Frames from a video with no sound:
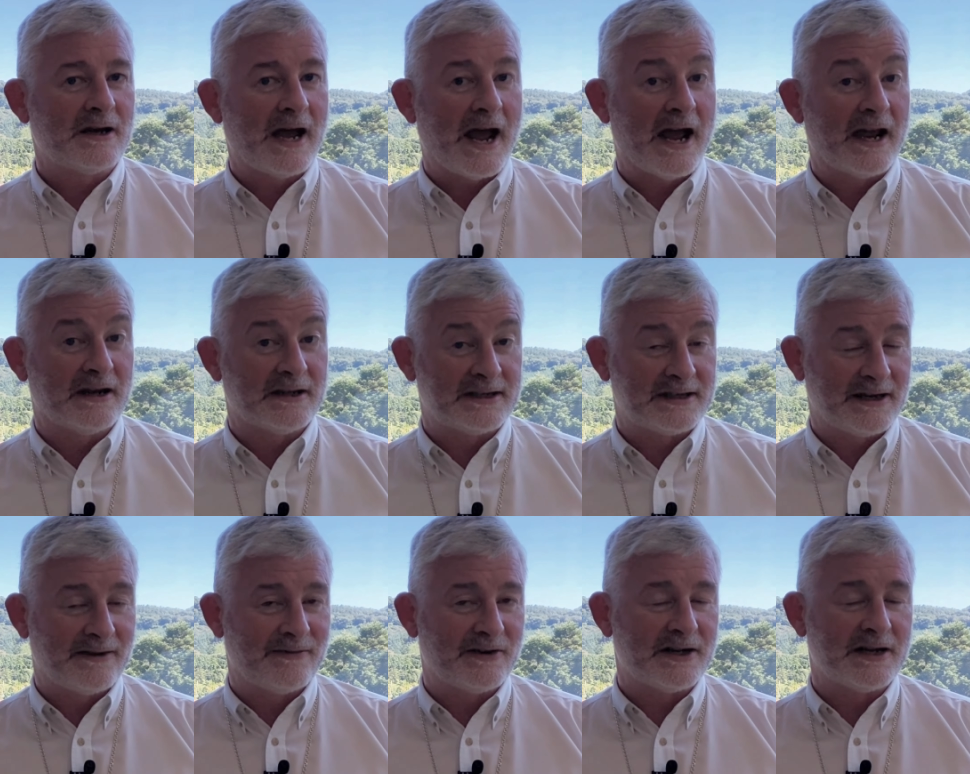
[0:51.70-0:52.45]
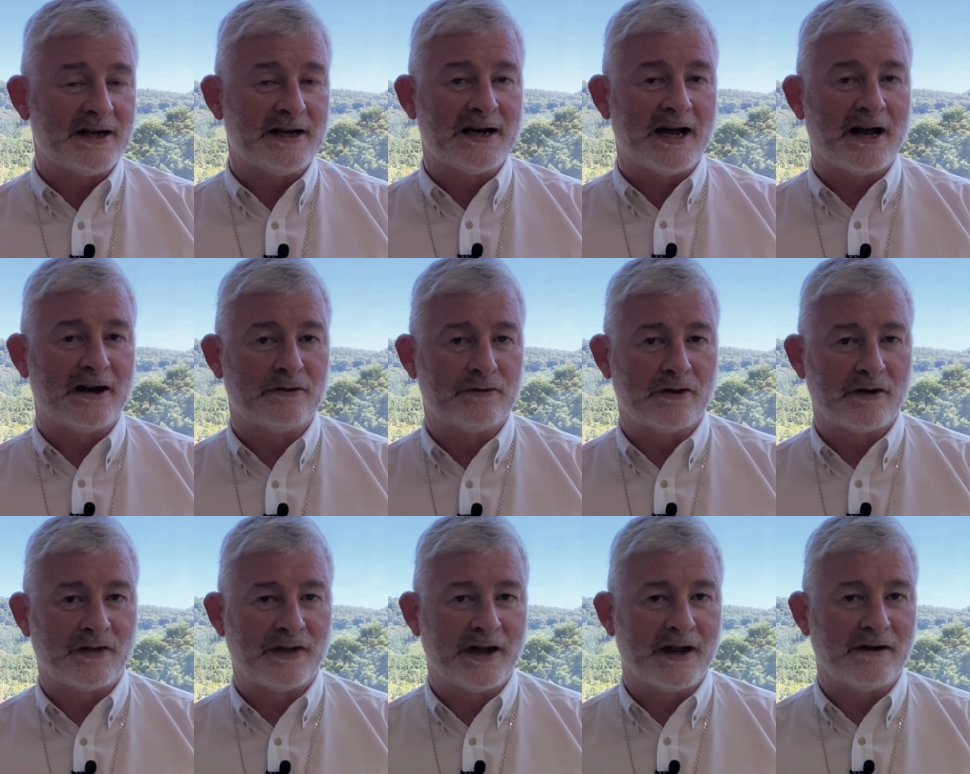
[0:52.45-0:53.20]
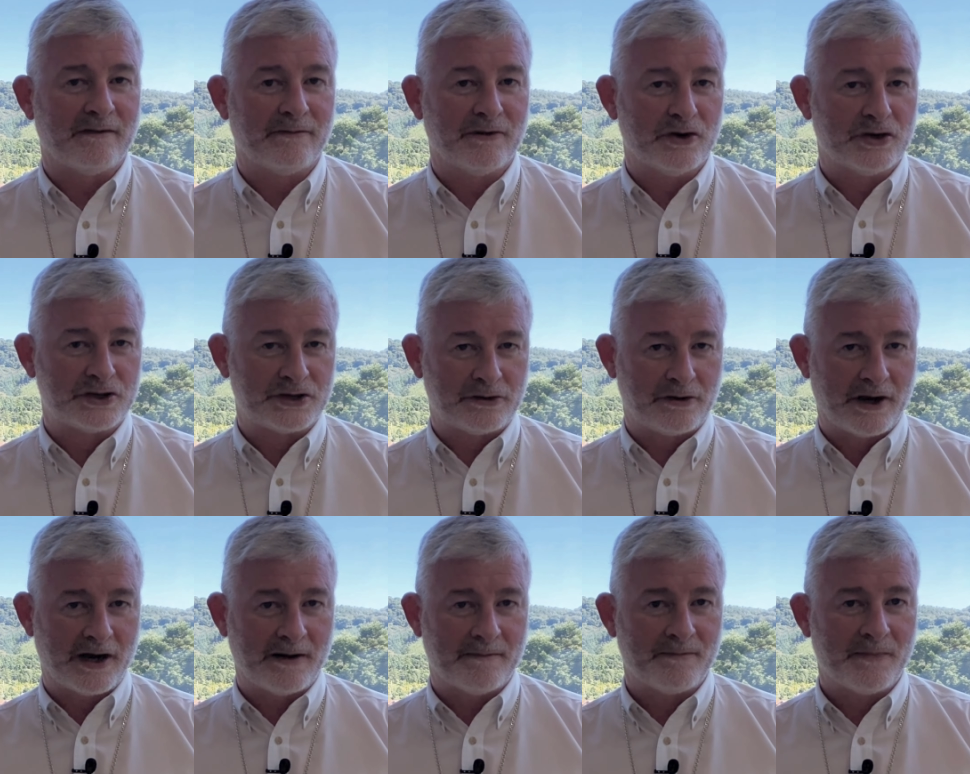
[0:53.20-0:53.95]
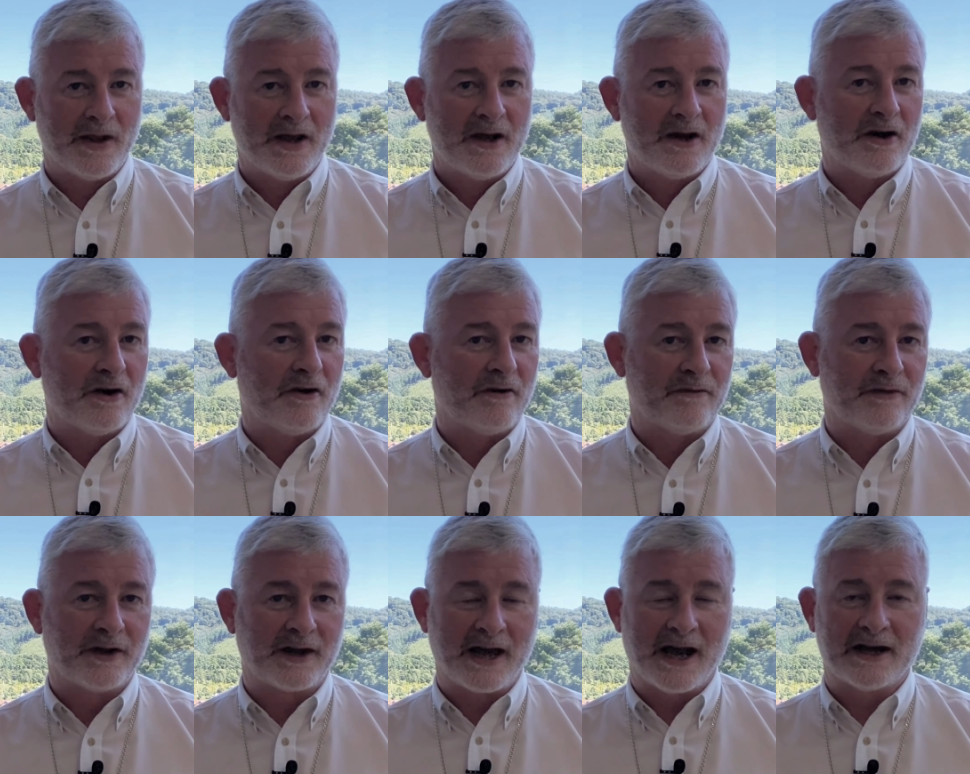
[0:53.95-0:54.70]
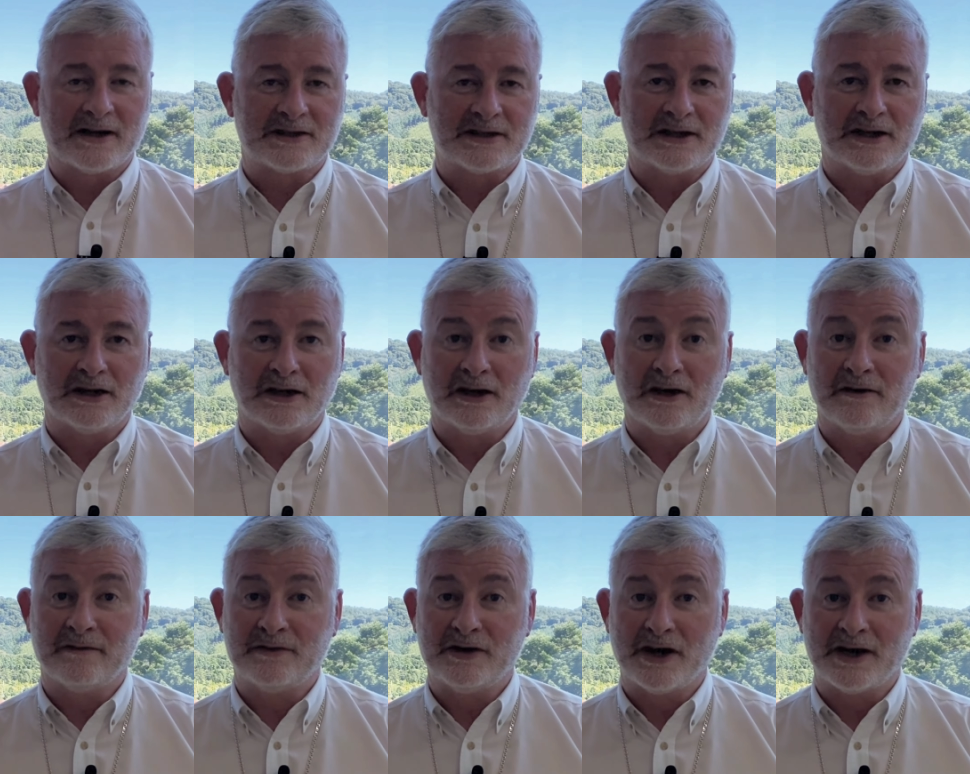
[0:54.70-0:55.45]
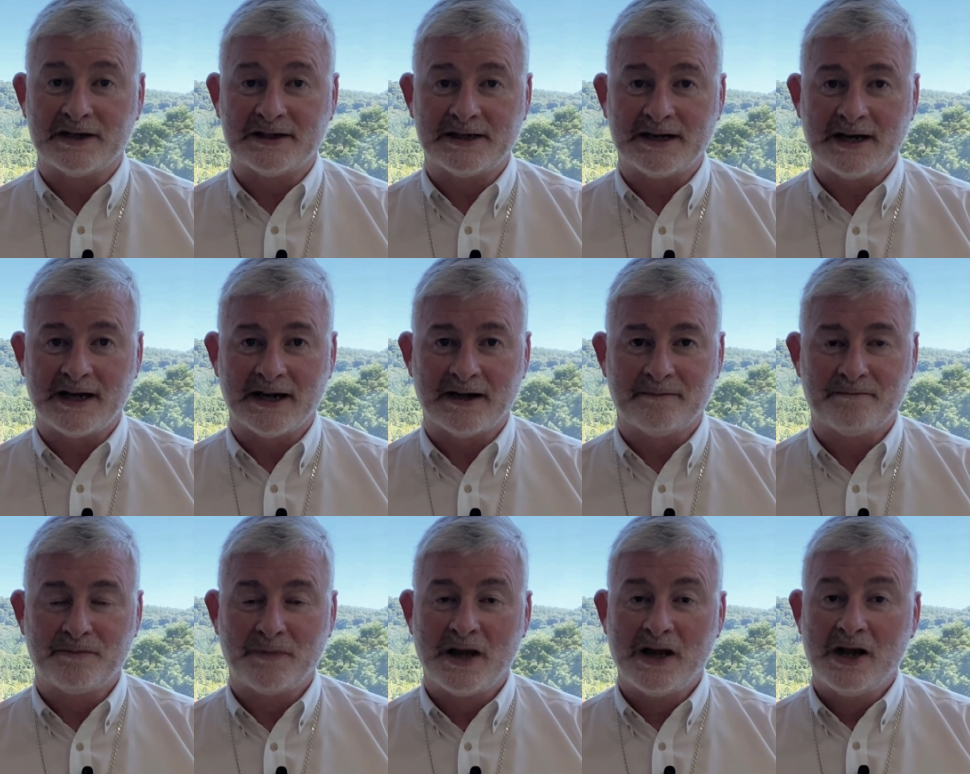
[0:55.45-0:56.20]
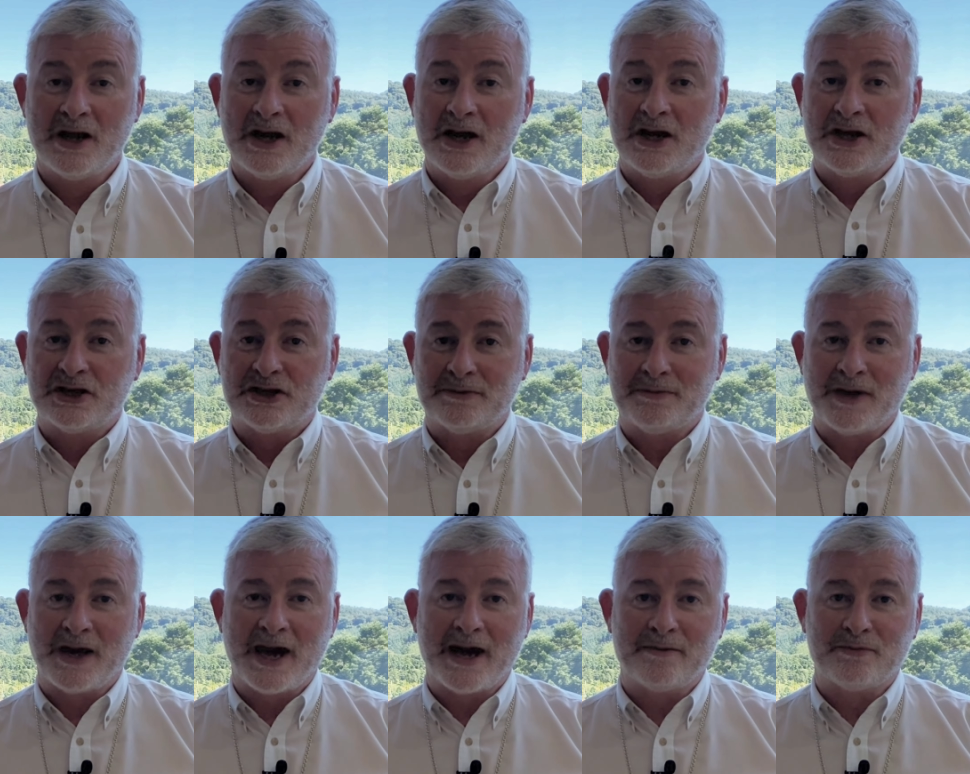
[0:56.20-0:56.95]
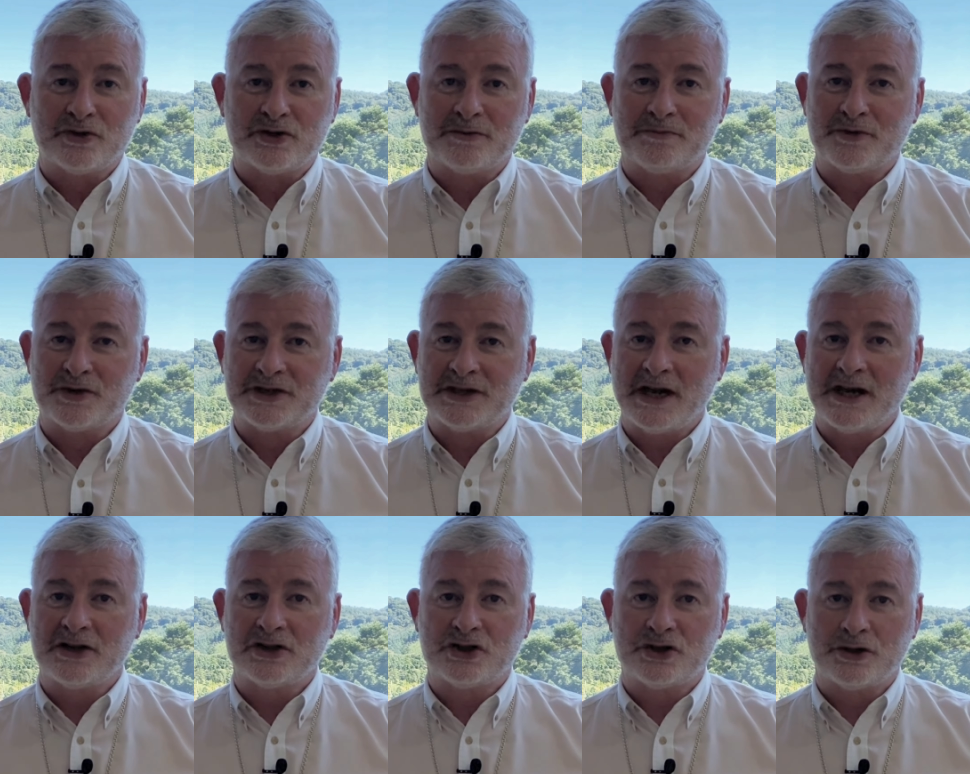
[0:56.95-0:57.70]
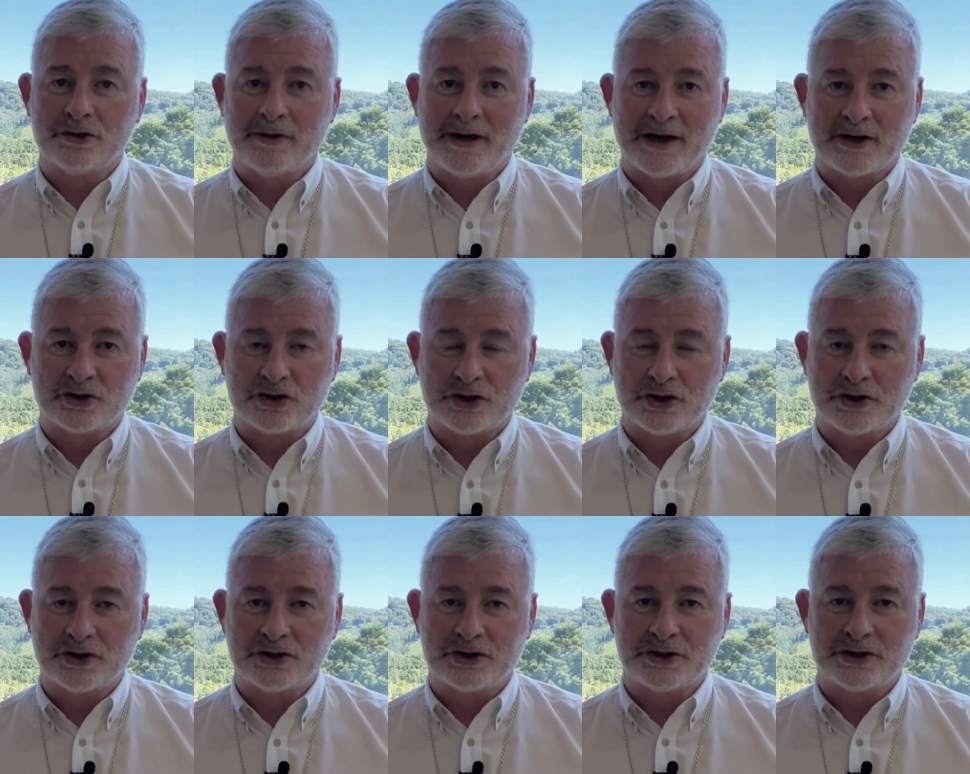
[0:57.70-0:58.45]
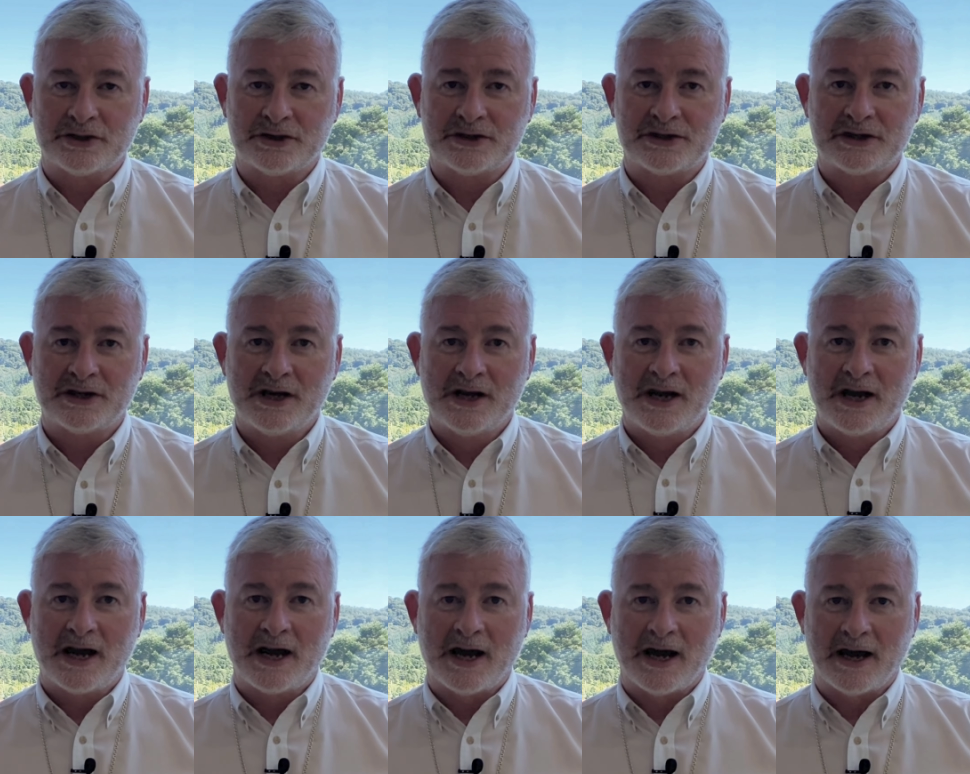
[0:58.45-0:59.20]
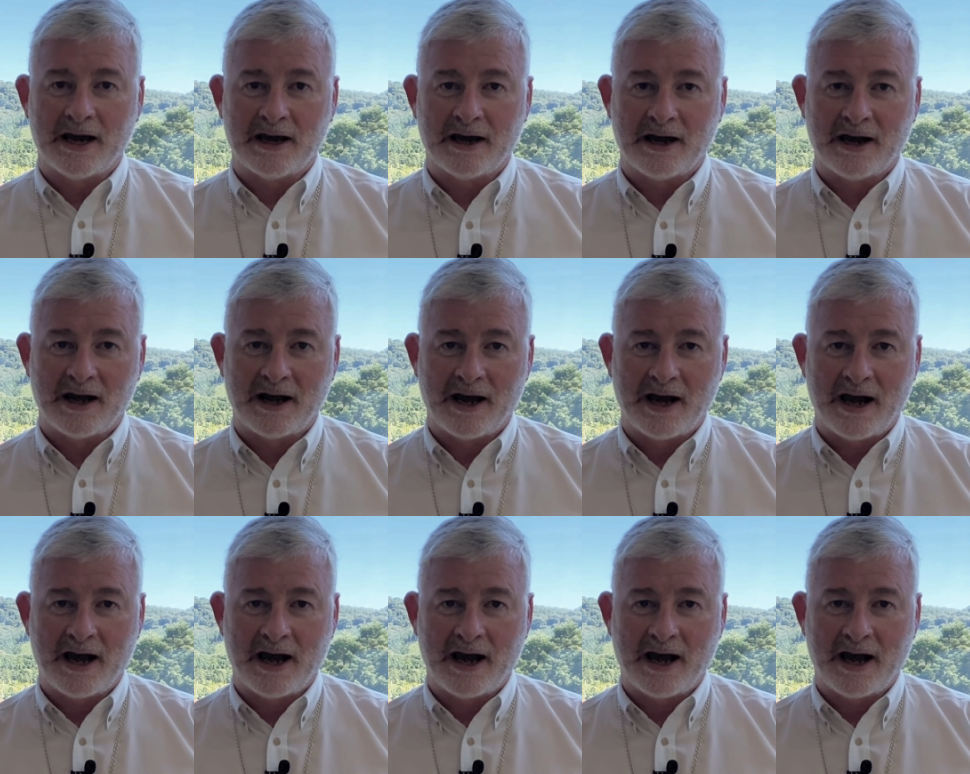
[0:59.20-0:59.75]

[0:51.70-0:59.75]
1700th uh, anniversary of the Council of Nicaea. To be able to present to our churches uh,